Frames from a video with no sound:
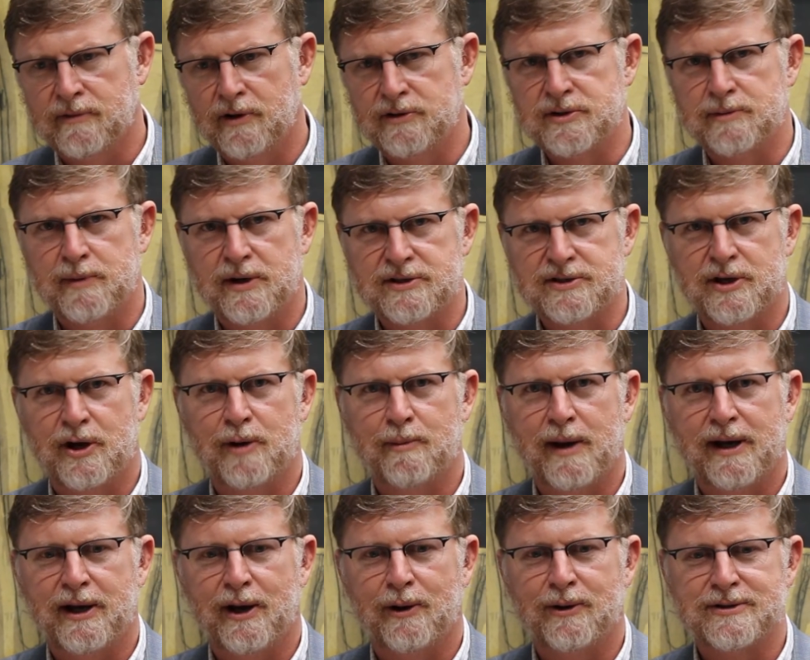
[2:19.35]
Those in Minnesota
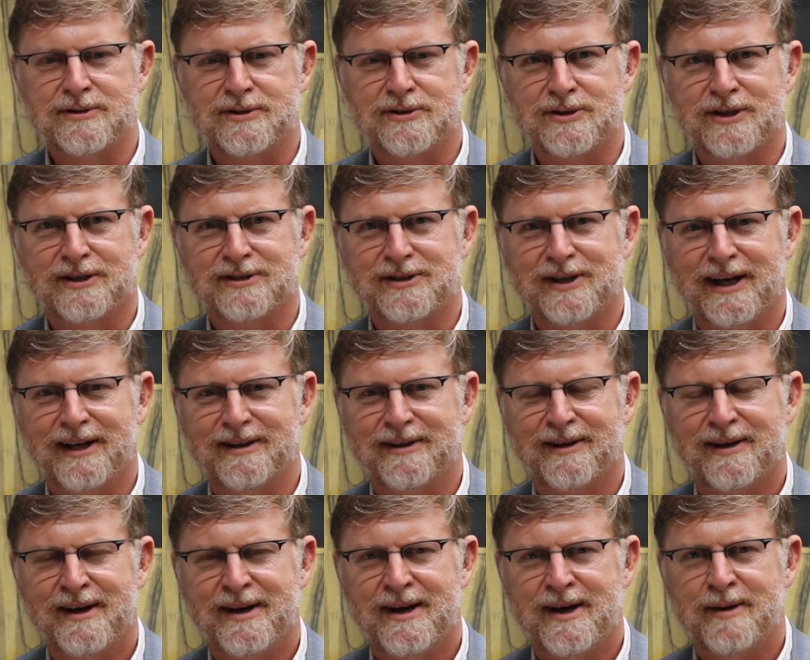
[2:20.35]
may notice the
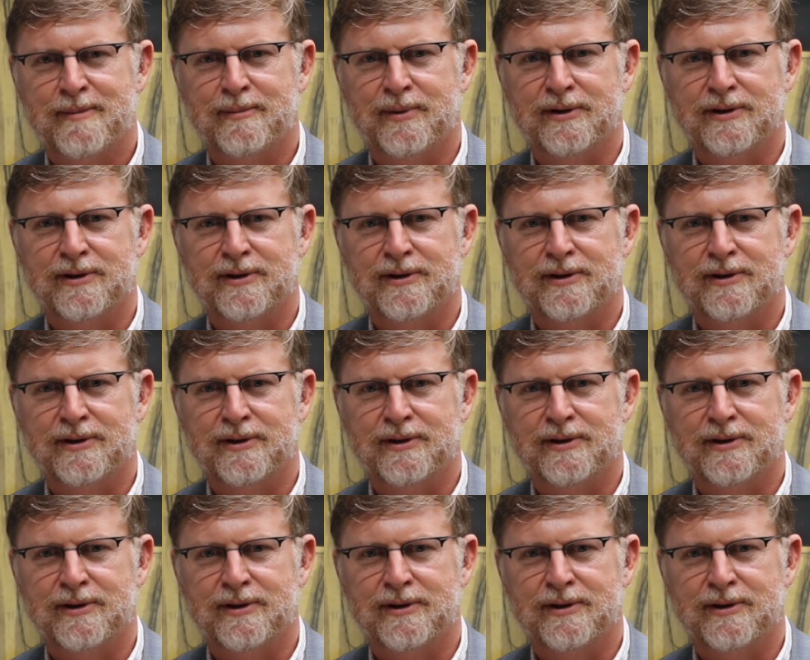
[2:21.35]
16th,